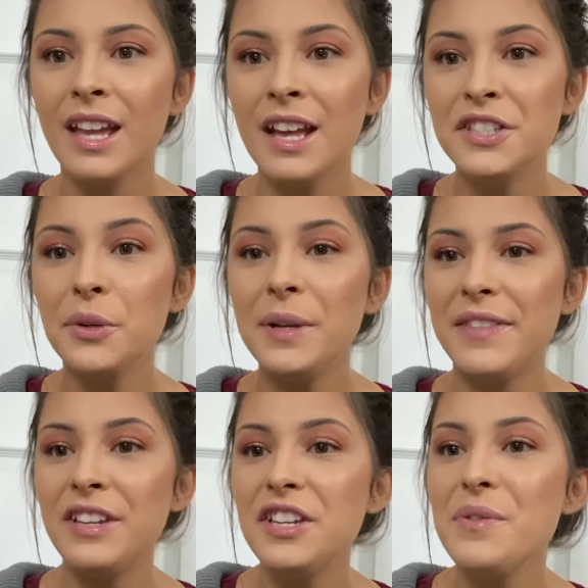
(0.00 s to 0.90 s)
So in
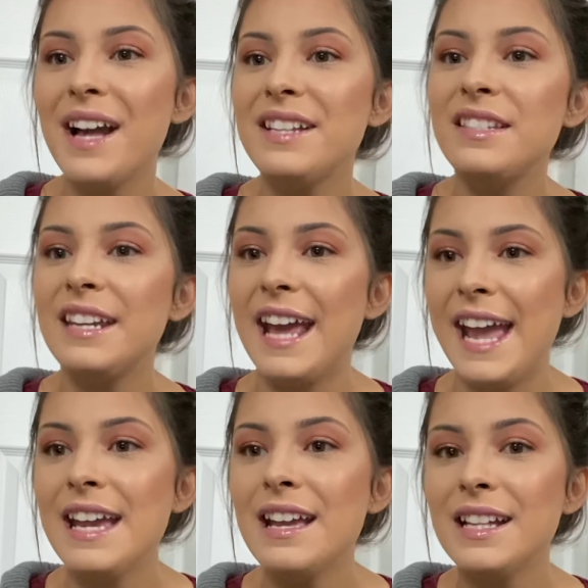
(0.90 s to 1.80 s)
the U.S.
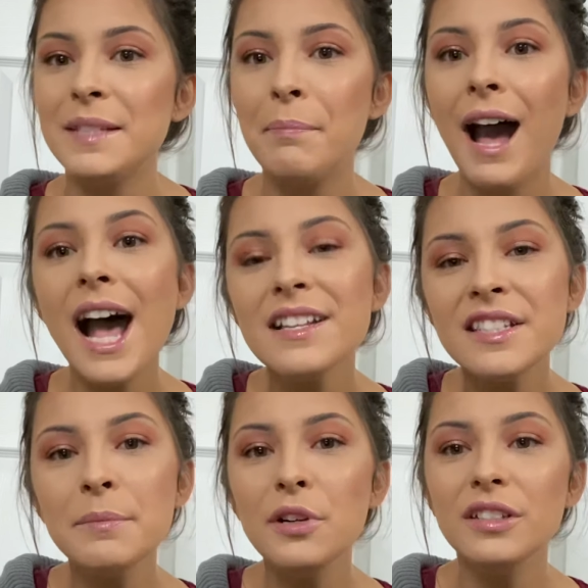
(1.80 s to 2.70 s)
today, it's
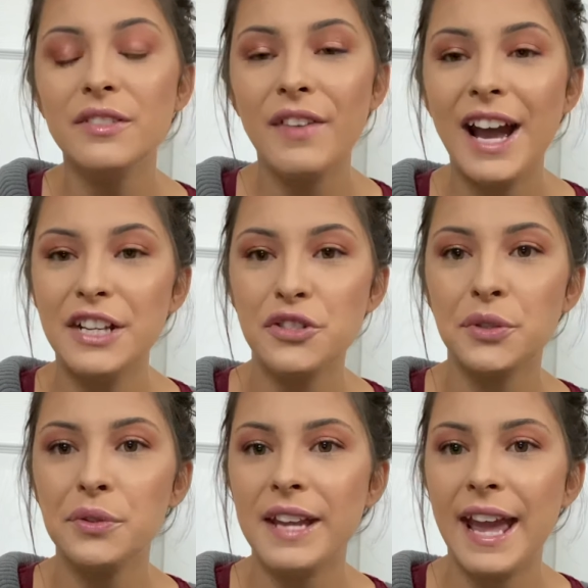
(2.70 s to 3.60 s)
possible to find
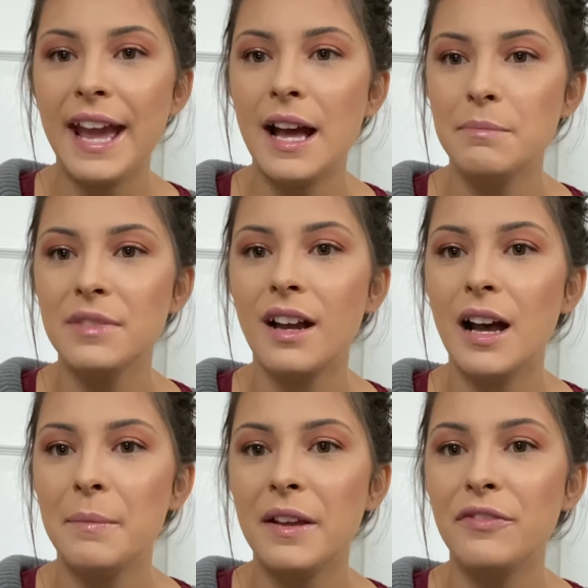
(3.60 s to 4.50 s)
true yams
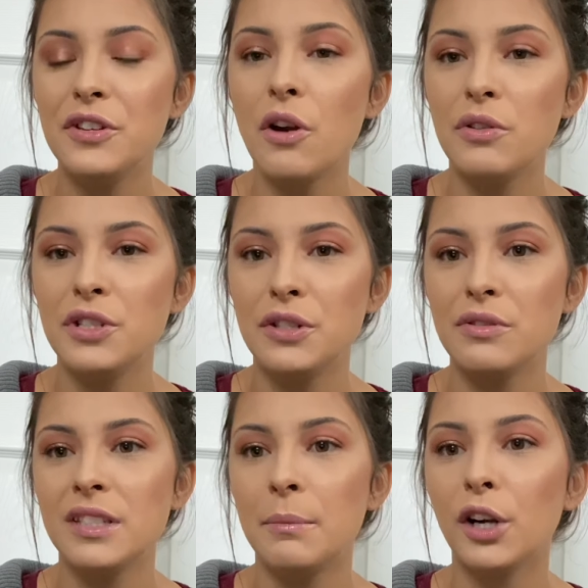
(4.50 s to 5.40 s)
um, if you go to
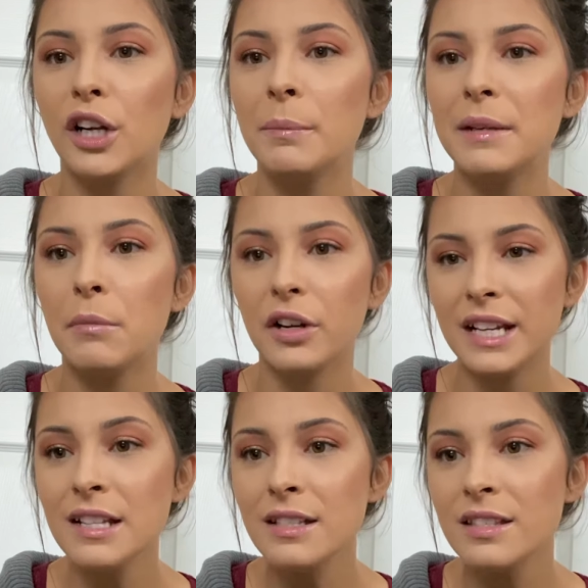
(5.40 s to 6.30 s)
some urban
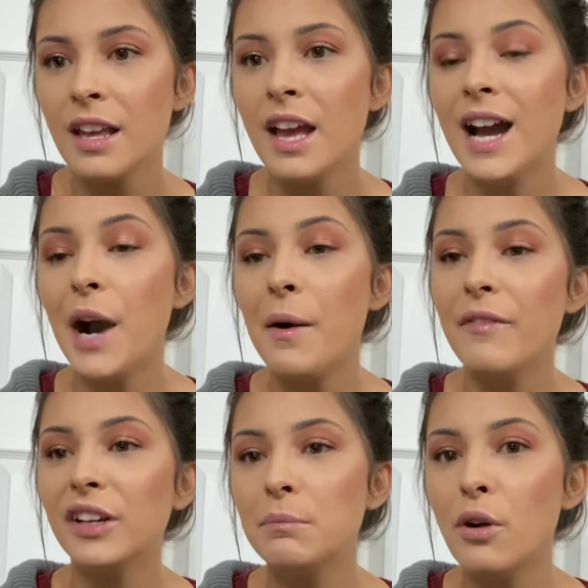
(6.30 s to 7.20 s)
markets.
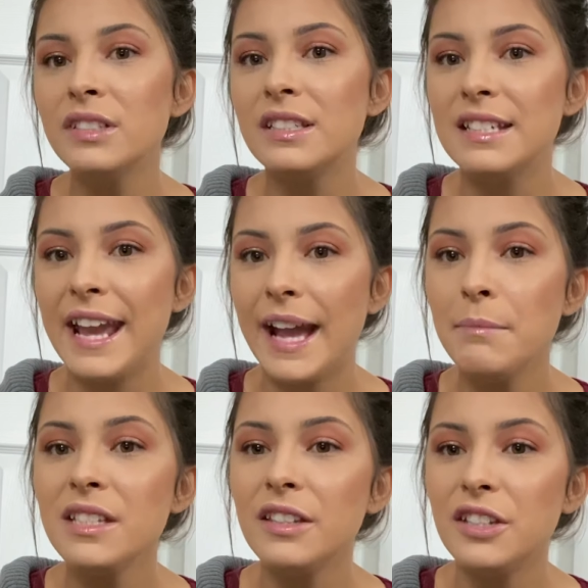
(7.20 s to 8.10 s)
However, most
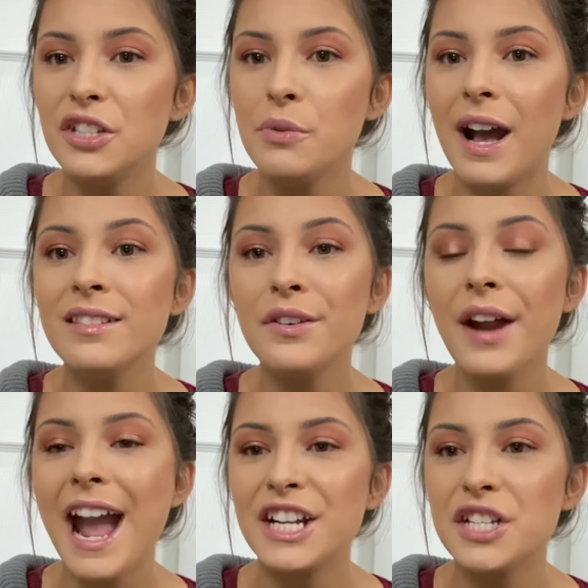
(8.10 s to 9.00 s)
yams in the U.S. are
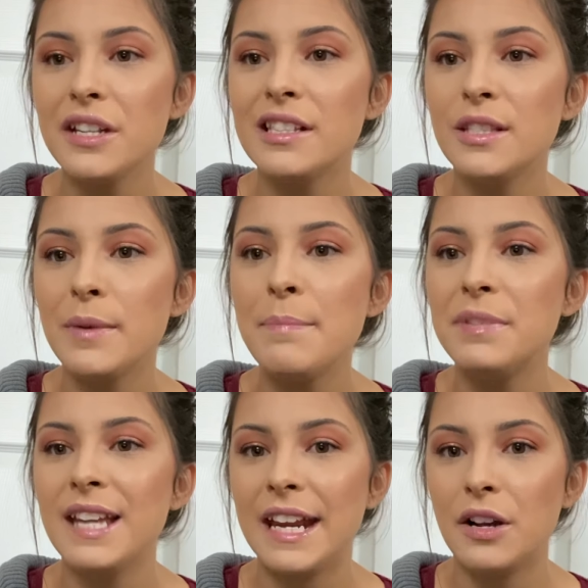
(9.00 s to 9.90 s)
actually sweet
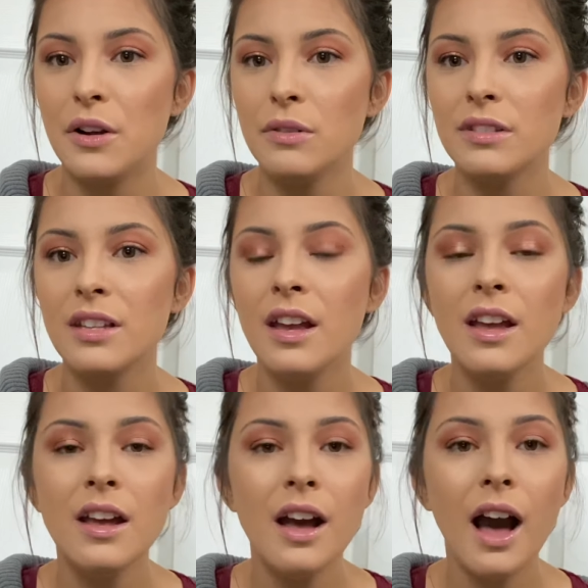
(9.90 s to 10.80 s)
potatoes.
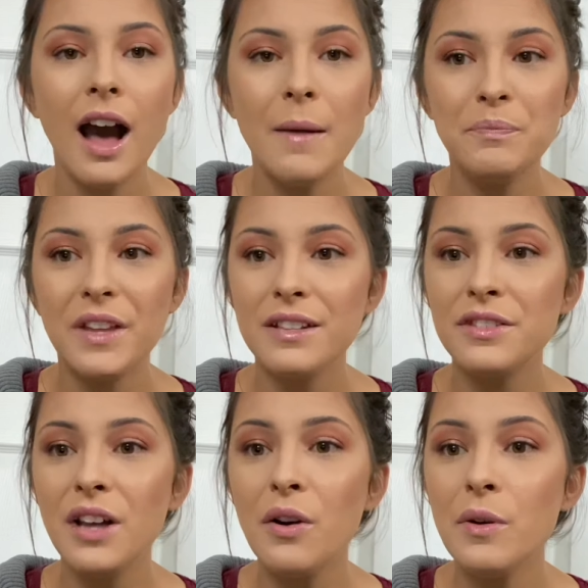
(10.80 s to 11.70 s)
Um,
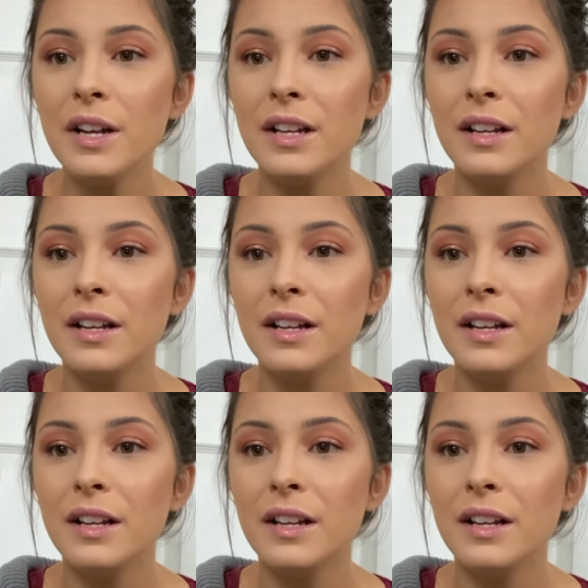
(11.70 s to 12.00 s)
so